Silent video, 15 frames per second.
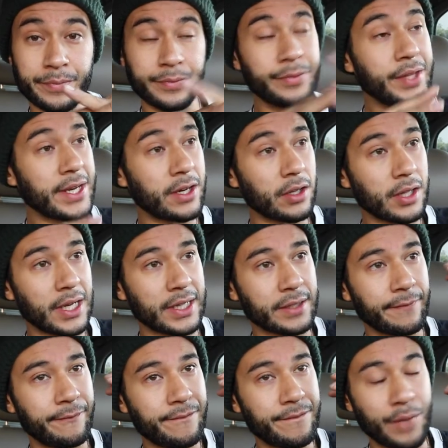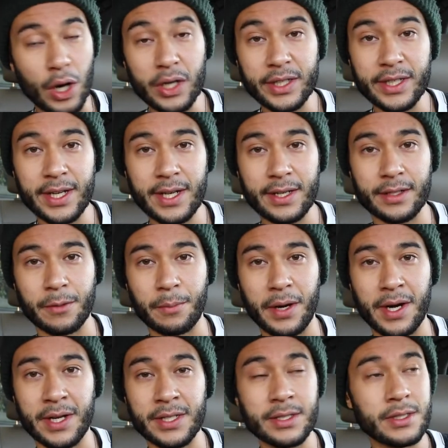They're like, fuck yeah,
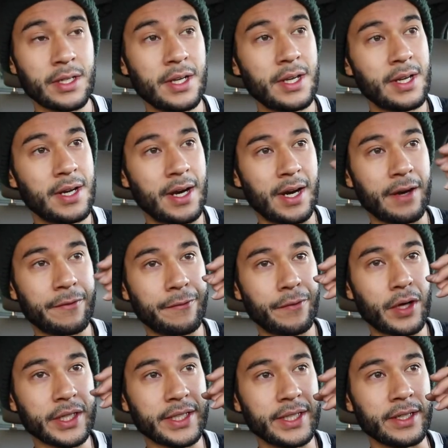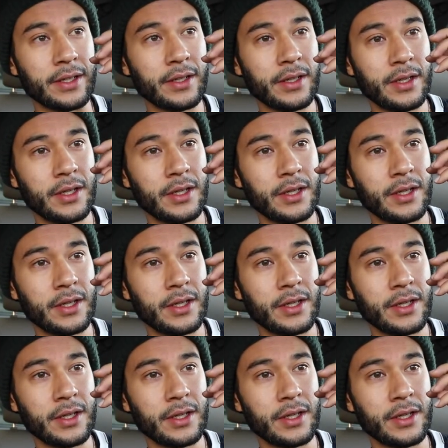Demise, I fucking